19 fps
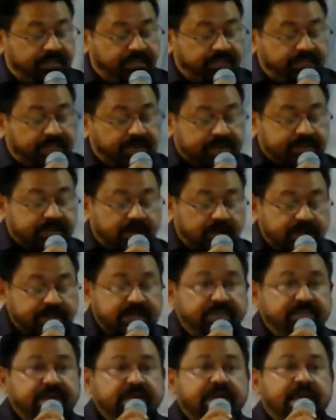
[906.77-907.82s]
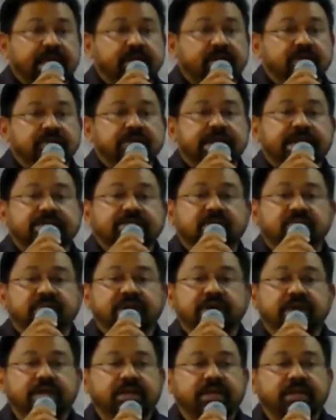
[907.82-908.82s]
Praise the Lord. Someone, can you read someone?